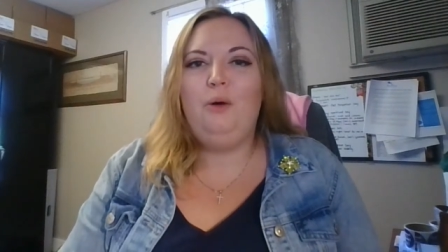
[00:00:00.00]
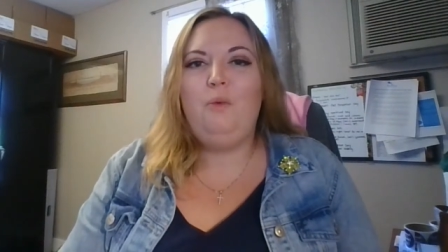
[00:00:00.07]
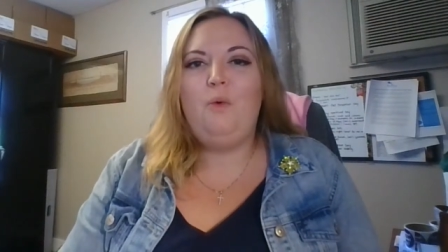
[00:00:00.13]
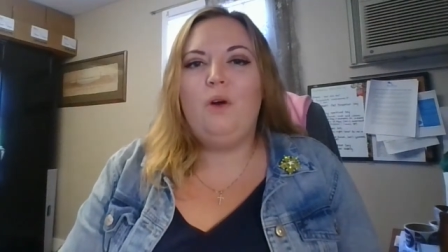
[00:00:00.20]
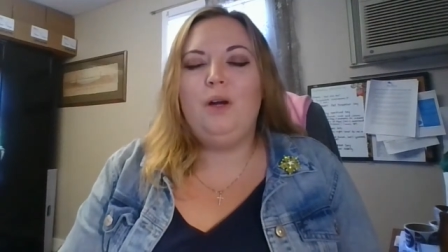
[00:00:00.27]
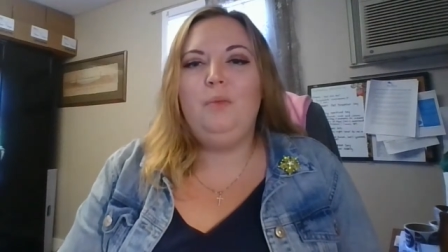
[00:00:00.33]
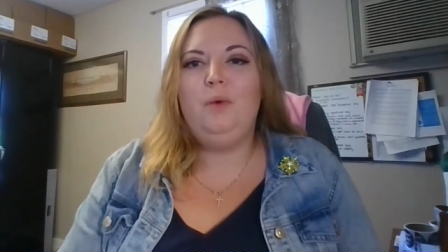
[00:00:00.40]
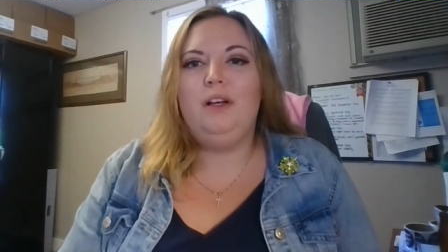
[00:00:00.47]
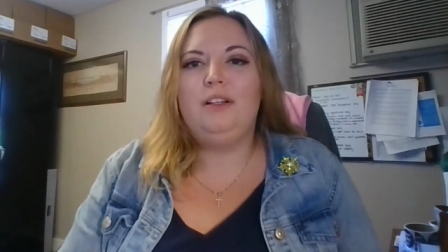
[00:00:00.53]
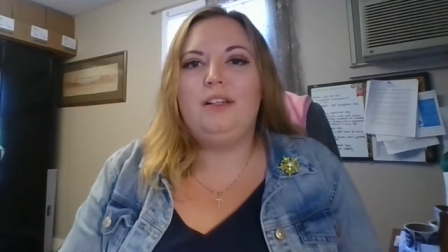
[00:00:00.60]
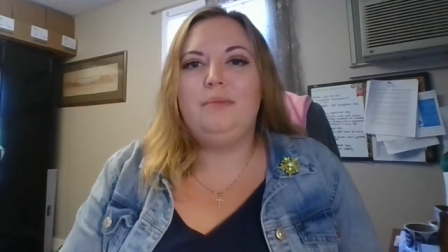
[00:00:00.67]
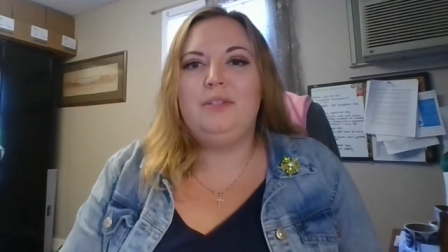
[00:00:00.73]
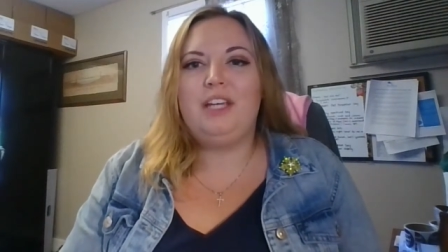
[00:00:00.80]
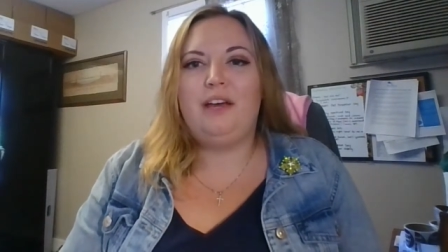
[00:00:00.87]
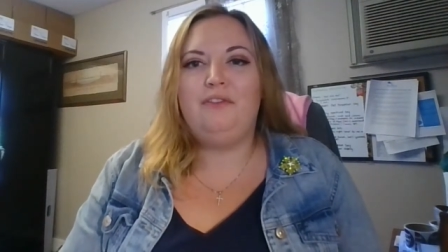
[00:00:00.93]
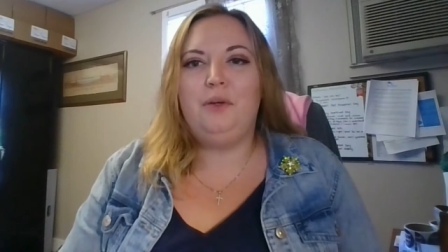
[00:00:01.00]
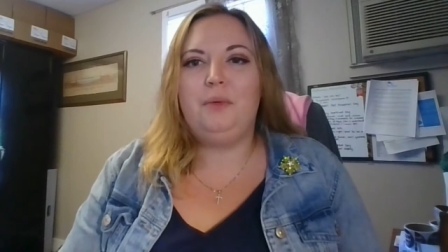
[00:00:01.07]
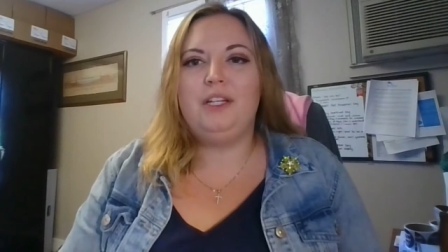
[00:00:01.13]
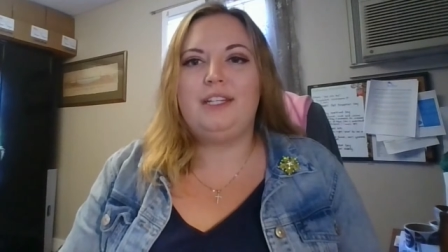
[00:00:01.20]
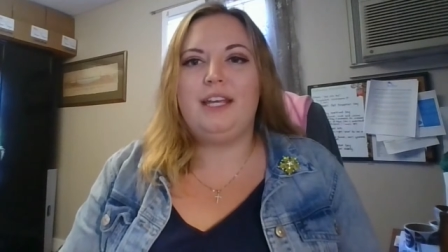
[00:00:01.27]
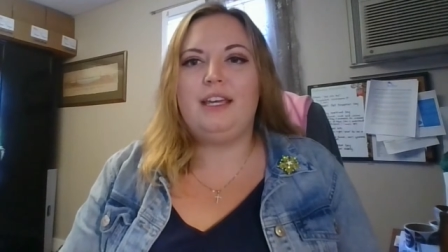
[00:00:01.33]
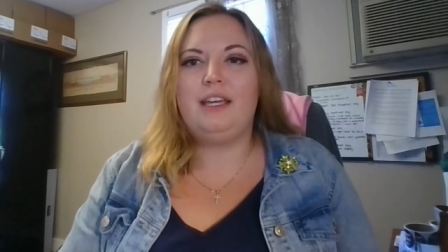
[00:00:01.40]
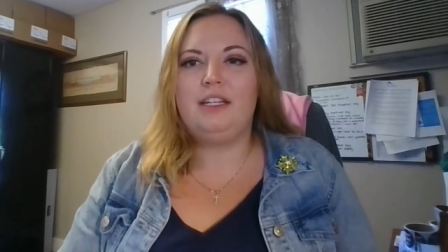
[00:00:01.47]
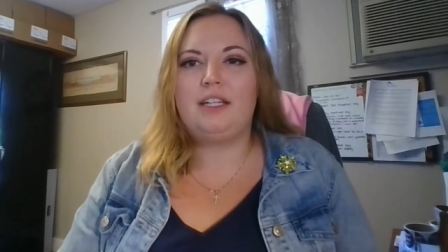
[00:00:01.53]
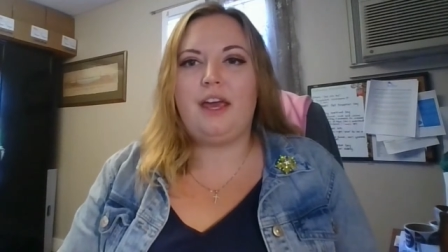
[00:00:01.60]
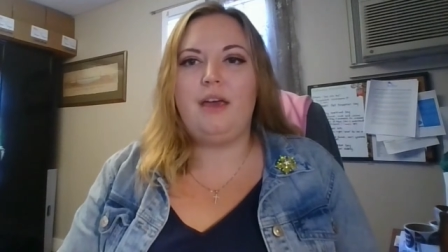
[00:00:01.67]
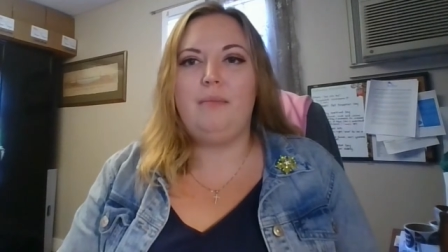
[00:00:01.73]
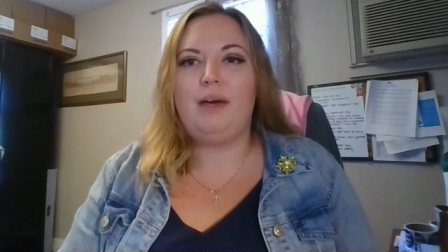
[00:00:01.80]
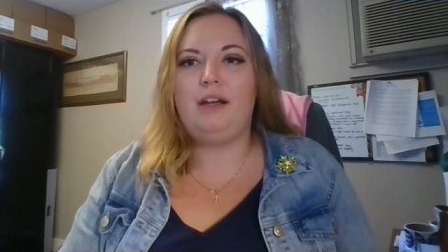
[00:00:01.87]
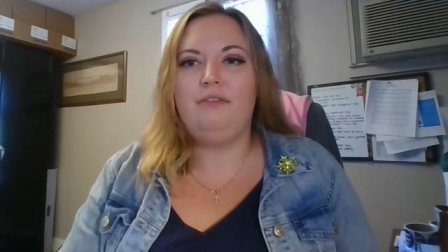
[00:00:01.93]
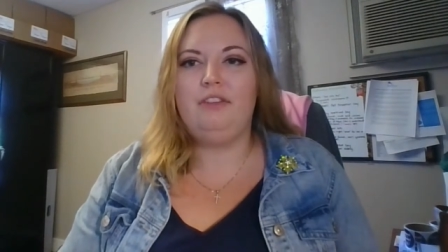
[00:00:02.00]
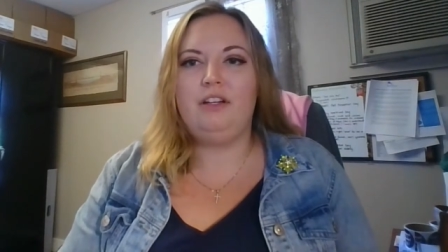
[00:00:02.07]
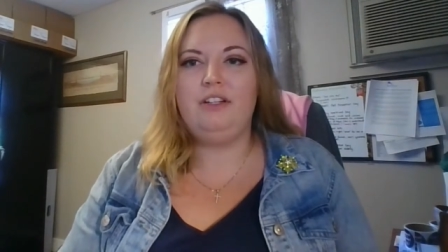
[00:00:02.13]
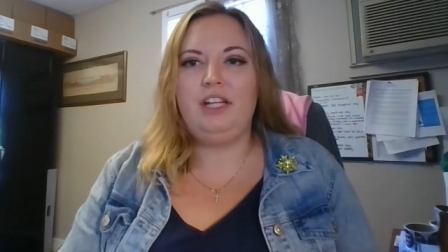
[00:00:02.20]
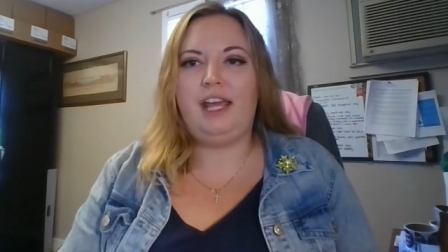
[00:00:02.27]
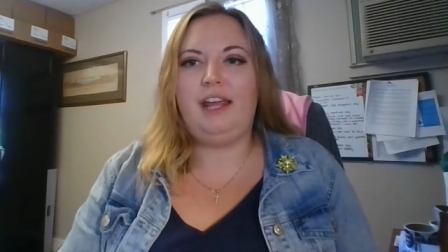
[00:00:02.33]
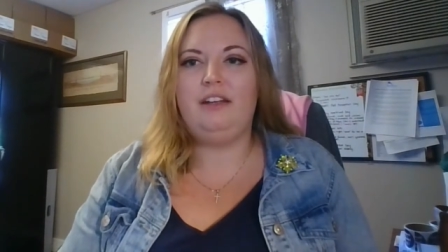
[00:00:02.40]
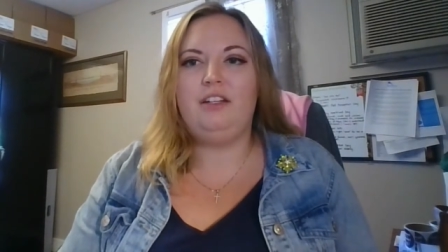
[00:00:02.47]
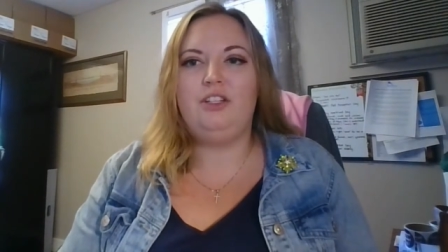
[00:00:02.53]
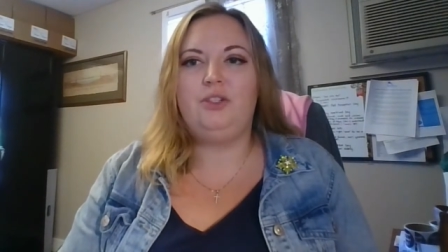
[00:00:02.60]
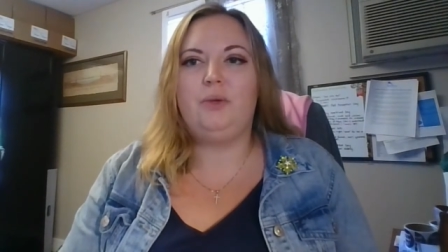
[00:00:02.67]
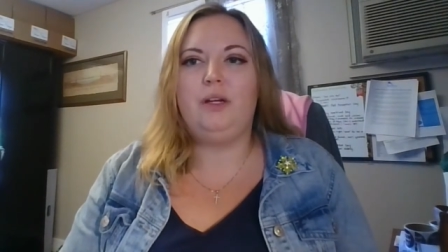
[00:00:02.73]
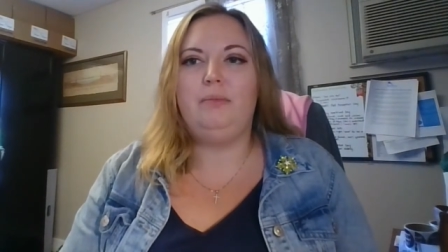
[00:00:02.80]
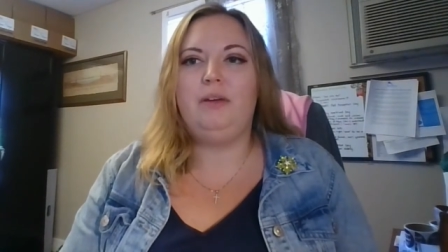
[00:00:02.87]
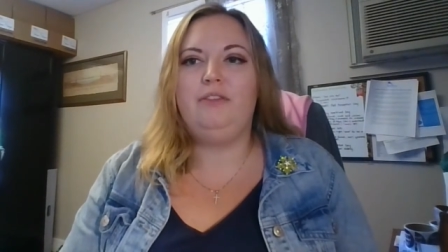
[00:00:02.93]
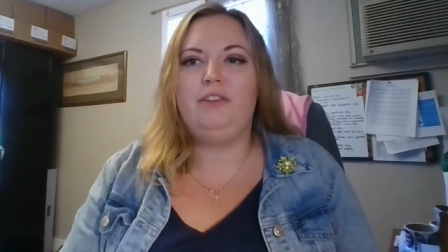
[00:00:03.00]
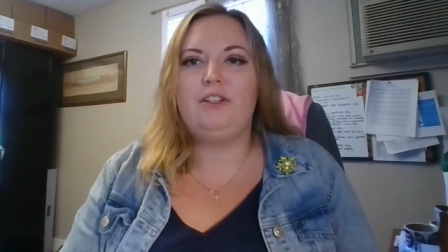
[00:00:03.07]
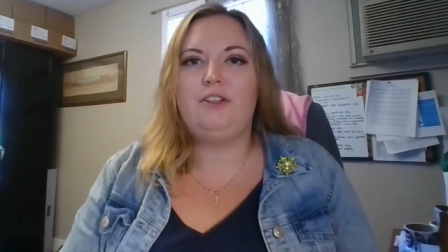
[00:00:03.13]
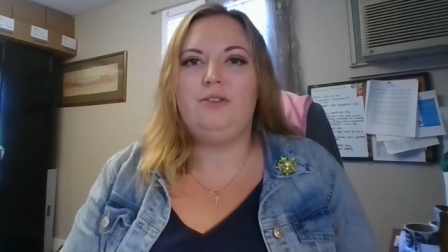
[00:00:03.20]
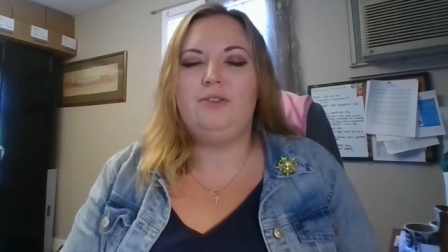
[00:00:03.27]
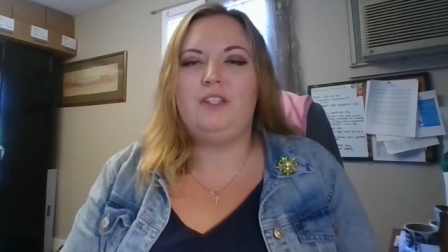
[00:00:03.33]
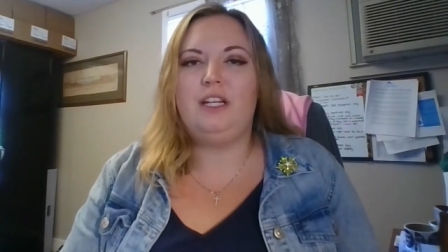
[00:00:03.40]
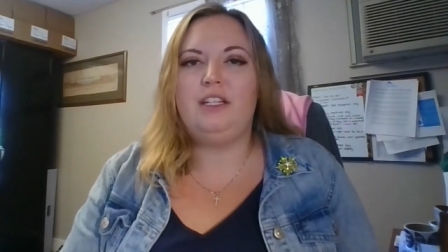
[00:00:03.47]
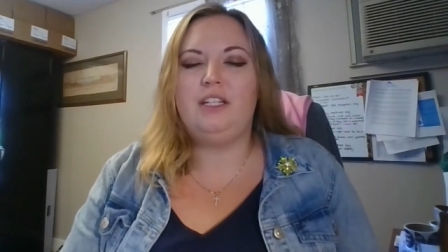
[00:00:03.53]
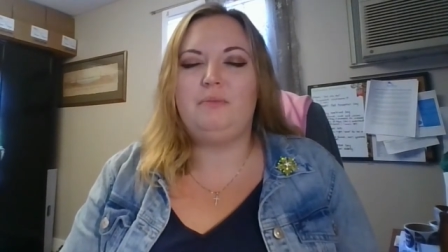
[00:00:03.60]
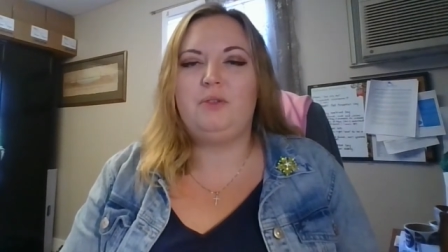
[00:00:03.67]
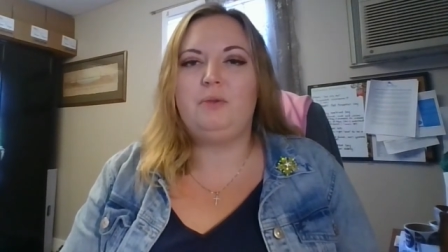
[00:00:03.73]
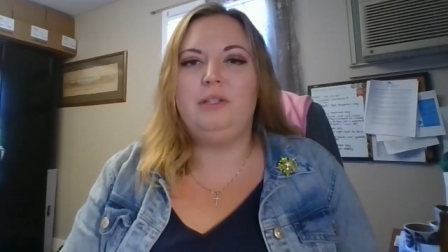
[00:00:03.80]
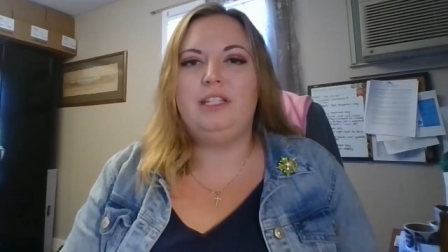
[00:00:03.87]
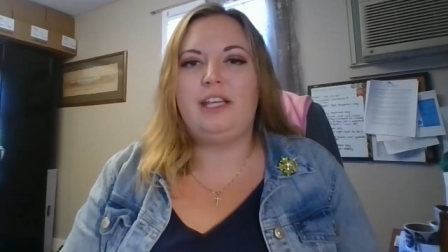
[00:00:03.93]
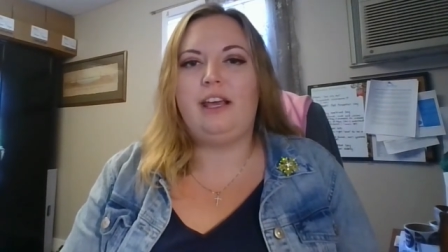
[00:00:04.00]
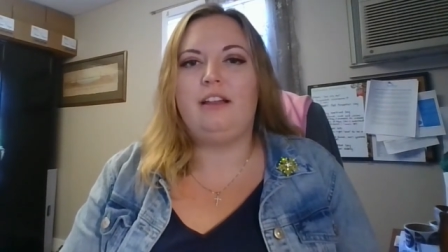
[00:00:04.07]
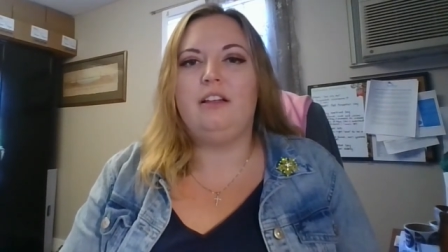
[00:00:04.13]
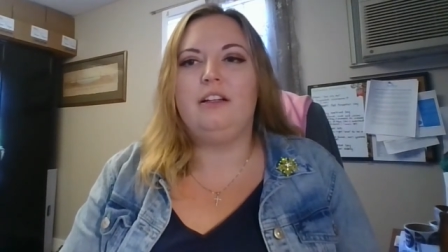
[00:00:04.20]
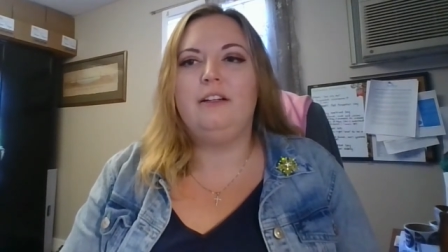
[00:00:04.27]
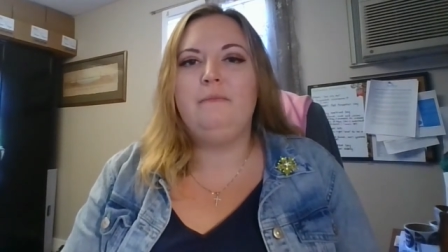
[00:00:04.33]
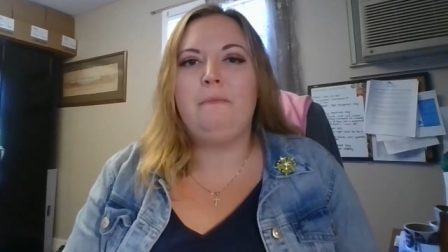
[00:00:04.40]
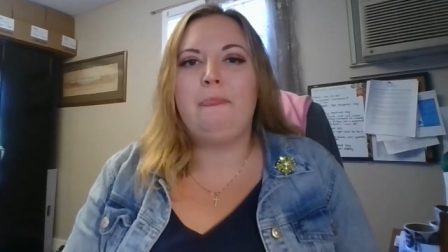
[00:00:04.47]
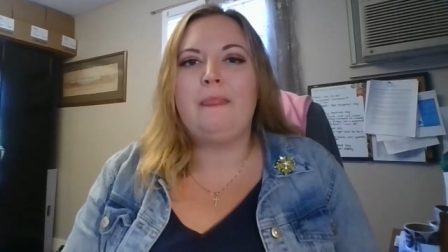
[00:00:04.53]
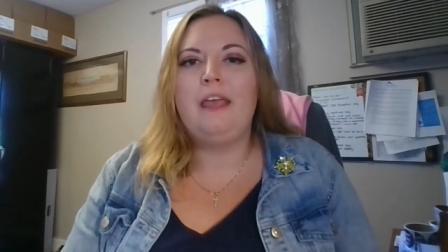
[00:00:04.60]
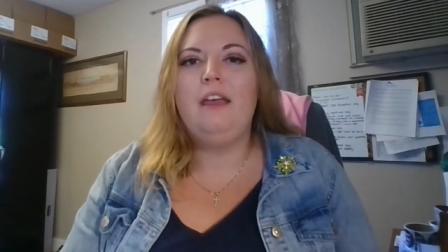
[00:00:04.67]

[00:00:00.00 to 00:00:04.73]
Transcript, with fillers: A warm welcome to everyone taking time out of their day to join me for Tuesday Tips with Taylor.